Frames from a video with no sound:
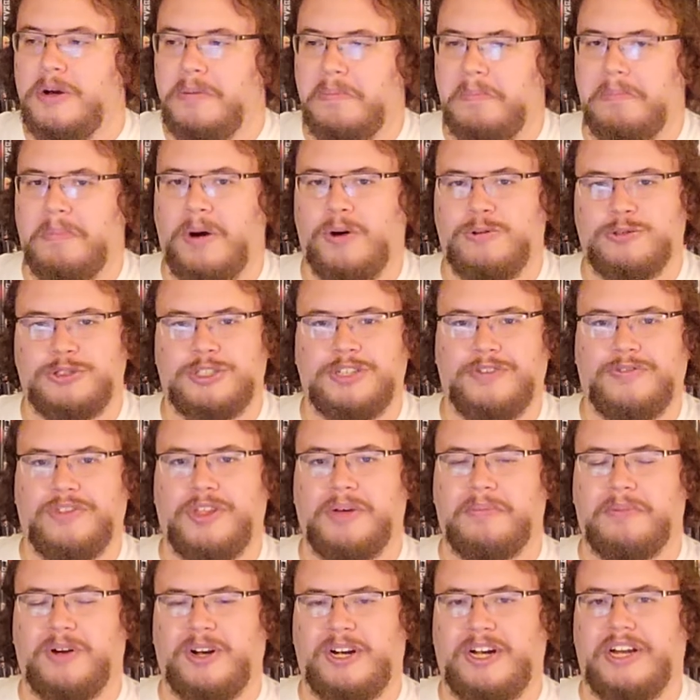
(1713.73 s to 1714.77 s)
most of
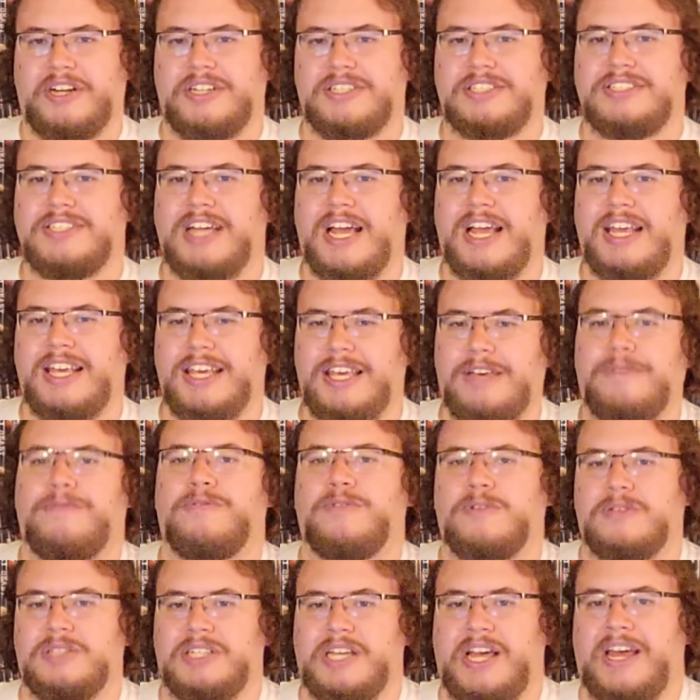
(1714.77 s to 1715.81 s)
them are going to say
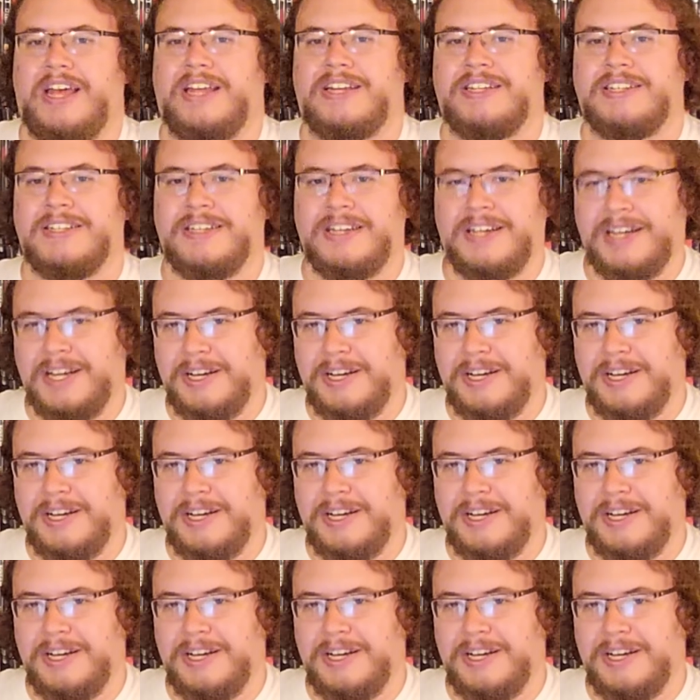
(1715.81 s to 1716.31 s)
Evil Dead